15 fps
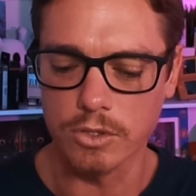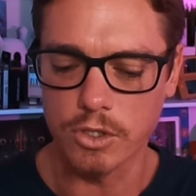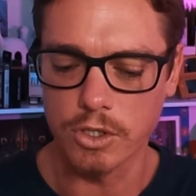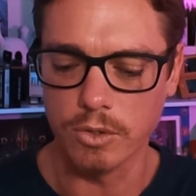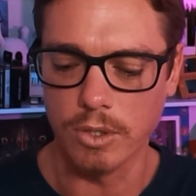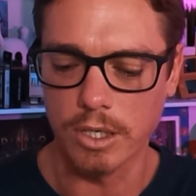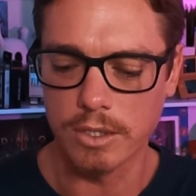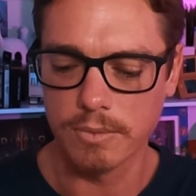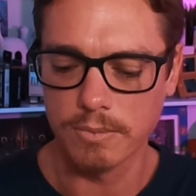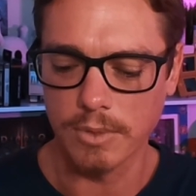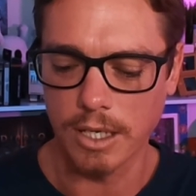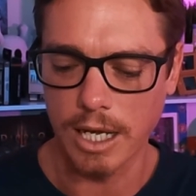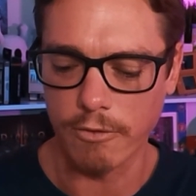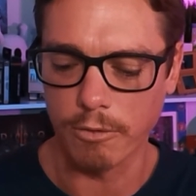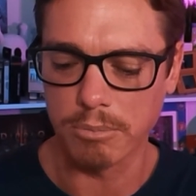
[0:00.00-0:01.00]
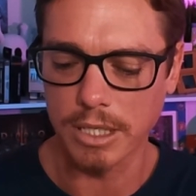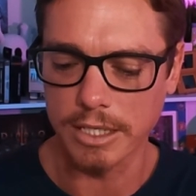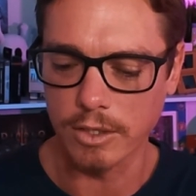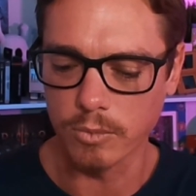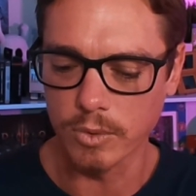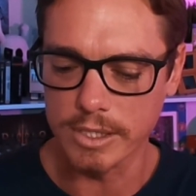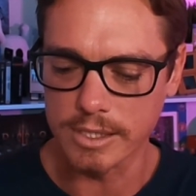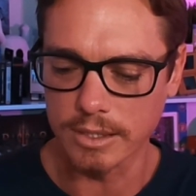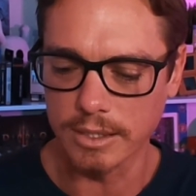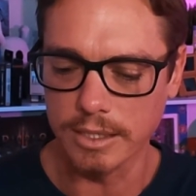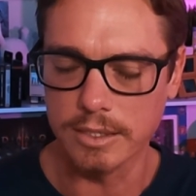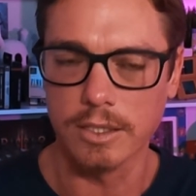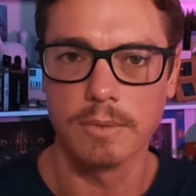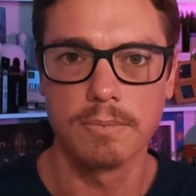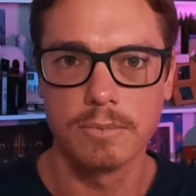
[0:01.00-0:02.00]
Turok. I haven't played it recently
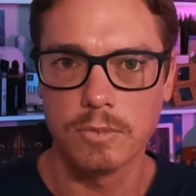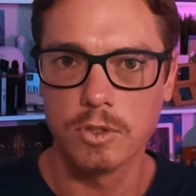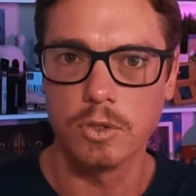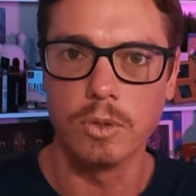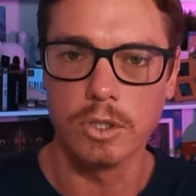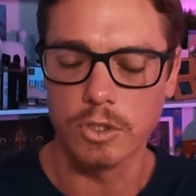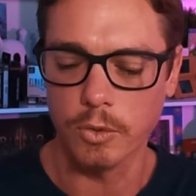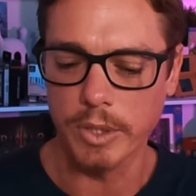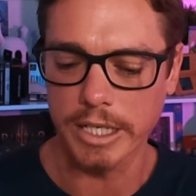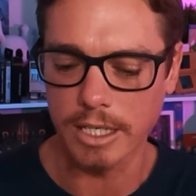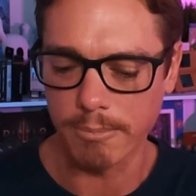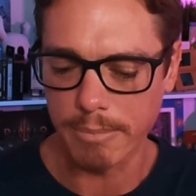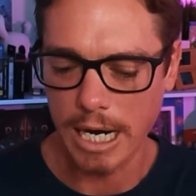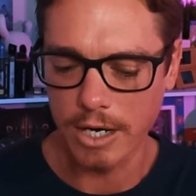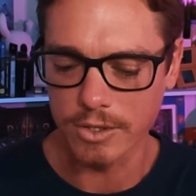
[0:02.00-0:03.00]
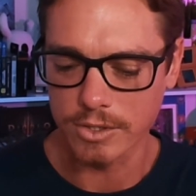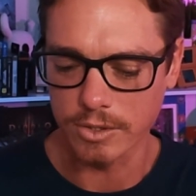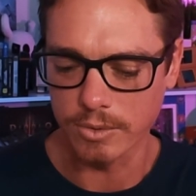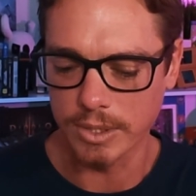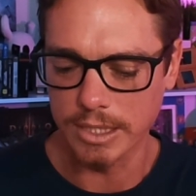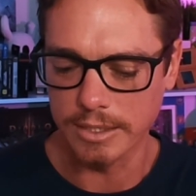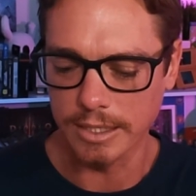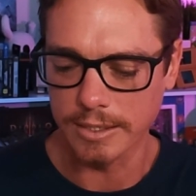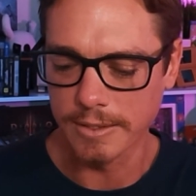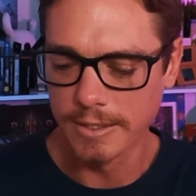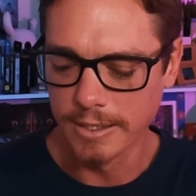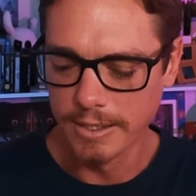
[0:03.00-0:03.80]
to do a direct comparison or anything.